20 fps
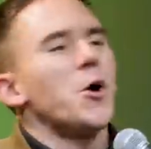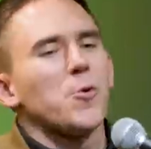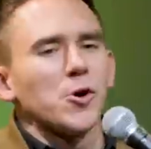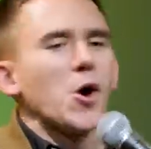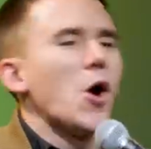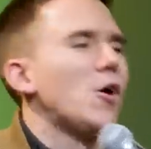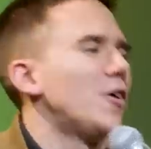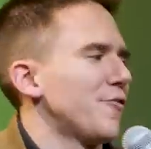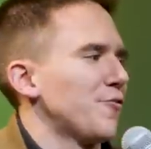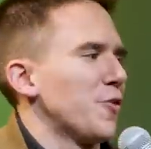know
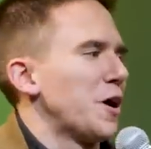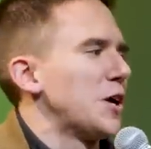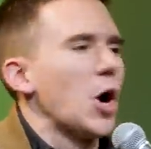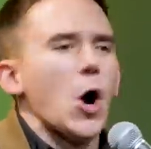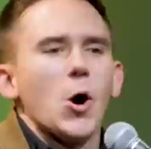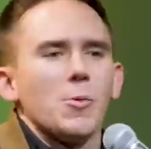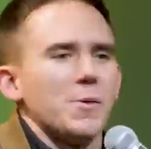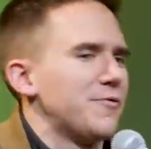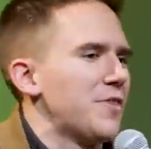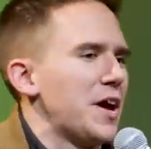we're all afraid of
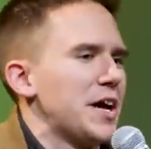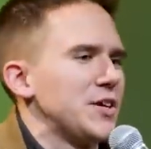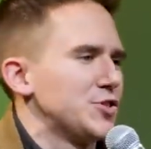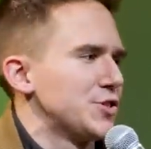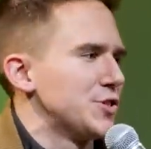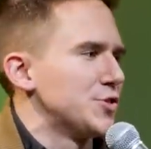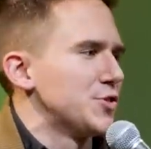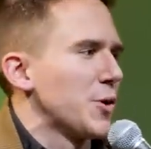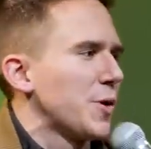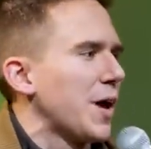home
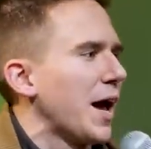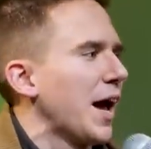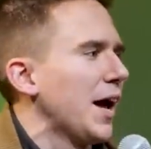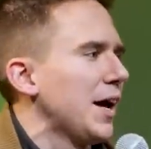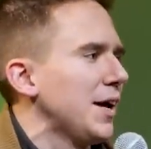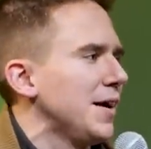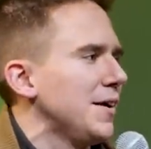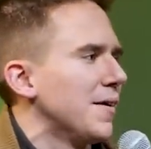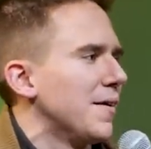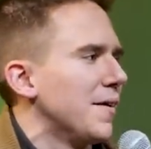invasions,
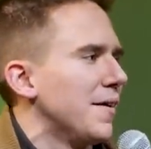okay?